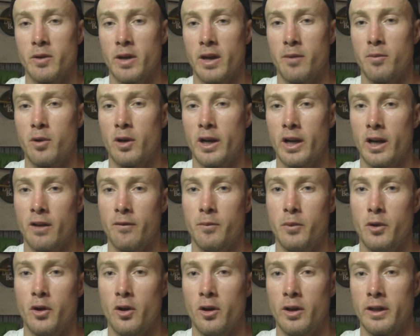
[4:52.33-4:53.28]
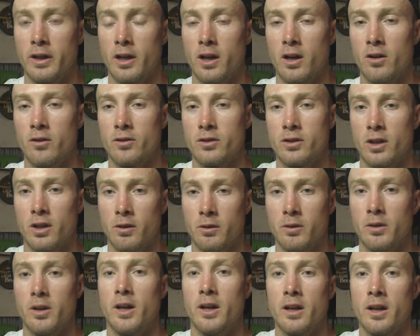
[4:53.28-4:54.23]
We had plenty of burley going,
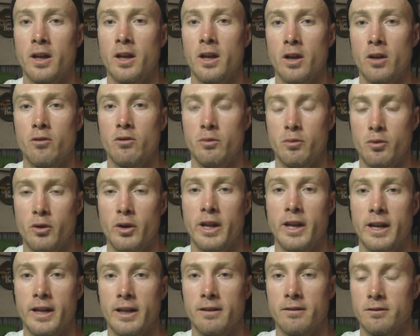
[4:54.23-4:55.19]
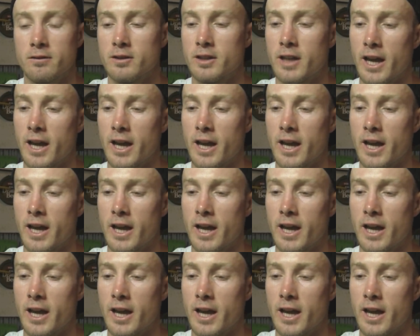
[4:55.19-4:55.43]
so we were pretty